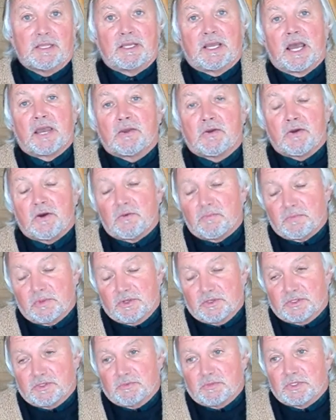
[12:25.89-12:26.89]

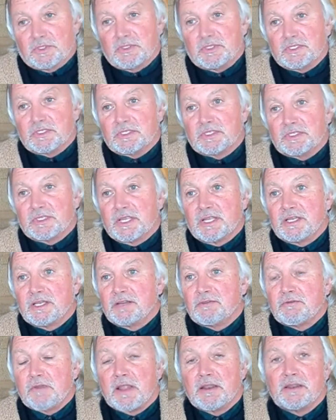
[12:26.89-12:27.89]
accomplishments and
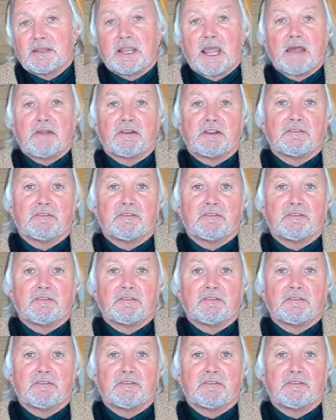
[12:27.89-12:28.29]
a rundown